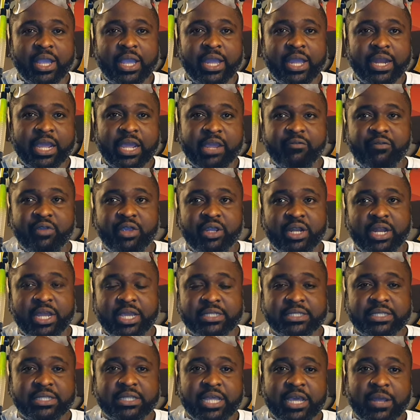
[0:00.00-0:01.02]
I realized
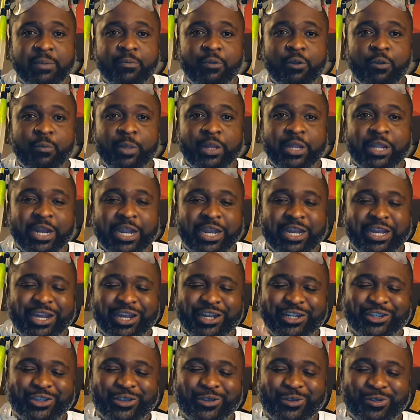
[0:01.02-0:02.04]
in that moment that I needed
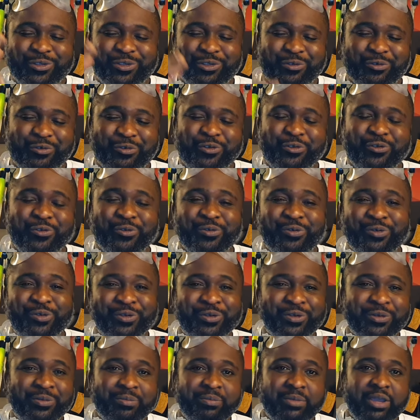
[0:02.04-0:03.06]
to go through
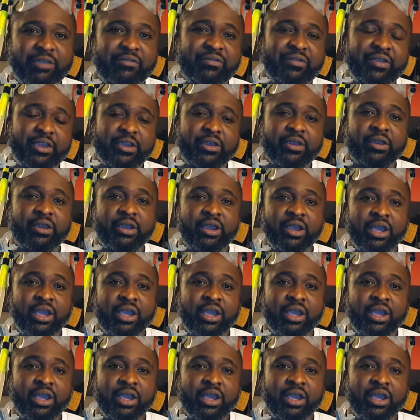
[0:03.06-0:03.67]
my fear.